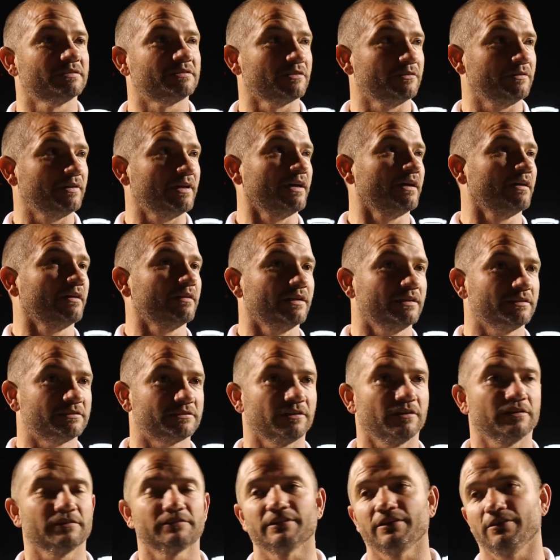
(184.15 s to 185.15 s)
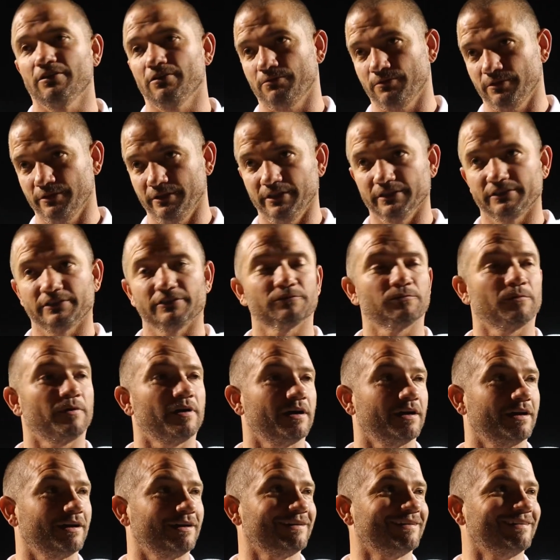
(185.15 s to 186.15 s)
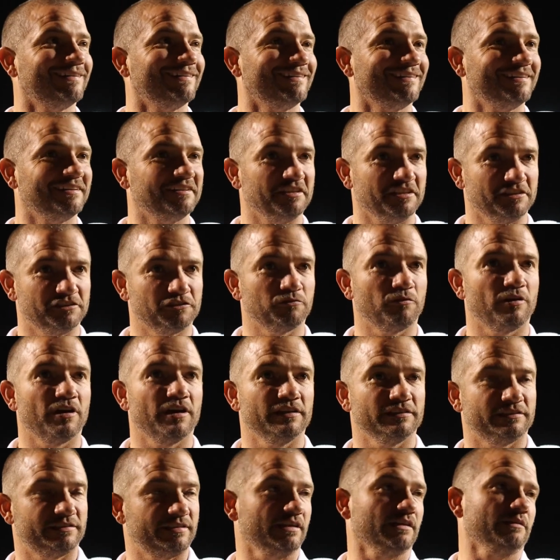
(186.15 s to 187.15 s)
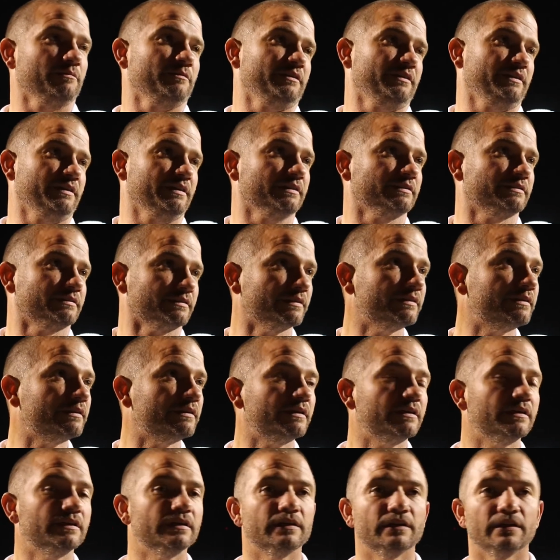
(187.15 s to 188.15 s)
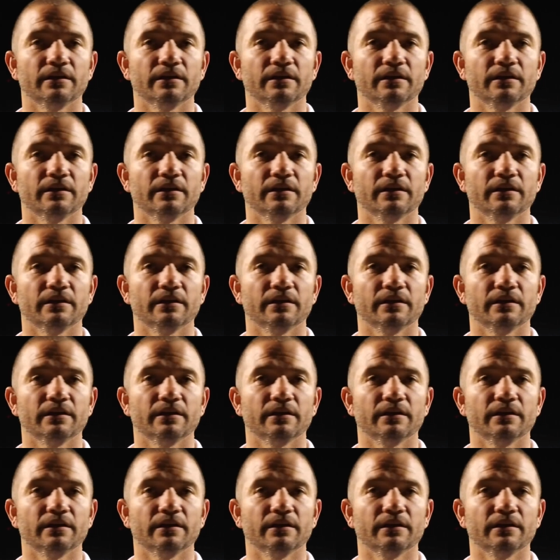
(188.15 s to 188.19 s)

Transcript: So now they start saying, "Oh, well, this is why." This is why he's telling me this, mm -hmm.